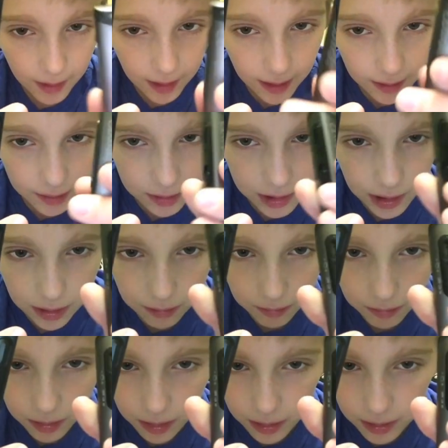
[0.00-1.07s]
And there's nothing
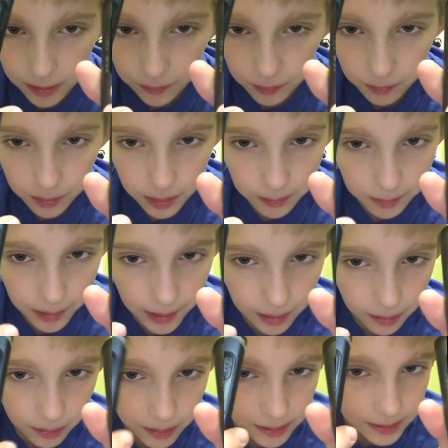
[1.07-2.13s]
really different with the
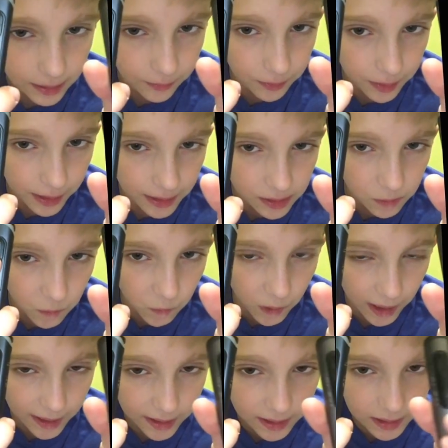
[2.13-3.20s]
panel except for that's
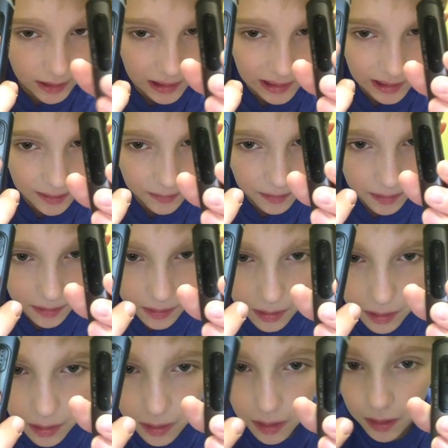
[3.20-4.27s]
white in there.
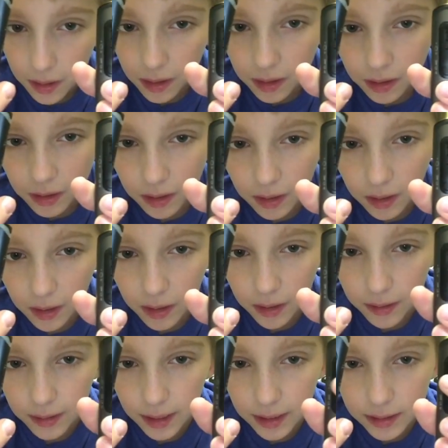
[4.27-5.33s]

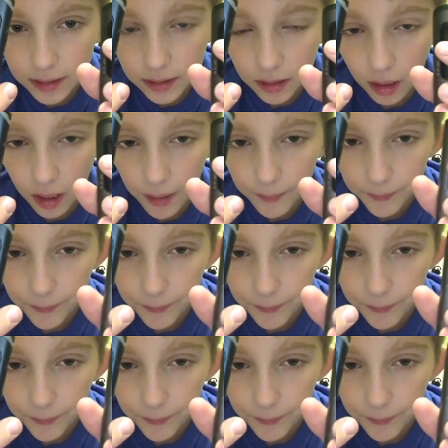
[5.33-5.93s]
And that's not.